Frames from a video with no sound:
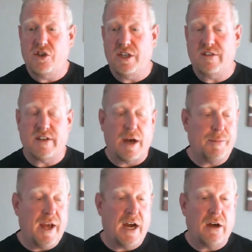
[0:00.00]
She
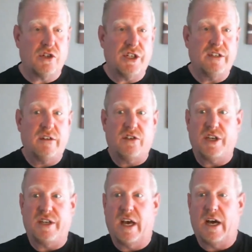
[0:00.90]
stepped out. She
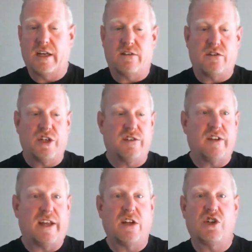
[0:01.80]
she uh, she
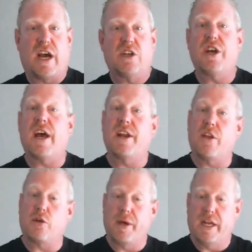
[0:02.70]
set the chat. She had
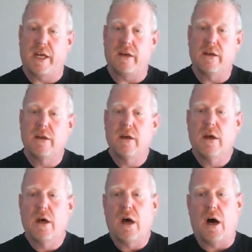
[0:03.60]
another meeting.
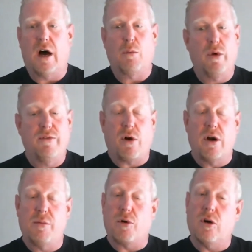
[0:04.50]
Um, we've
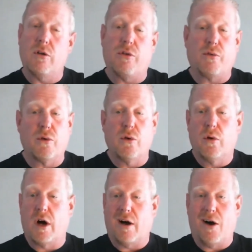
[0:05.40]
already burned
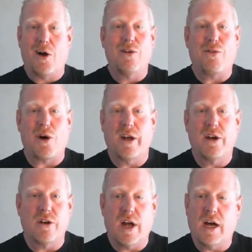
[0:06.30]
through uh, all of our
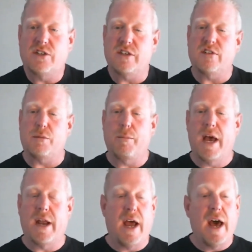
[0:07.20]
introductions, and
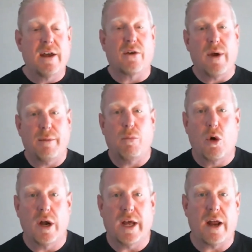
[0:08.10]
man, I had a great
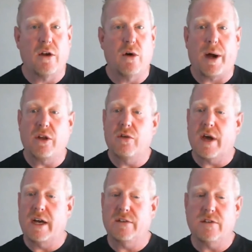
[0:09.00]
morning. I don't know yep. about you
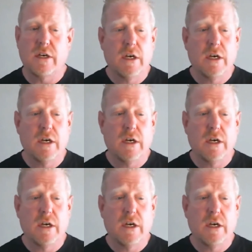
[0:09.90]
guys.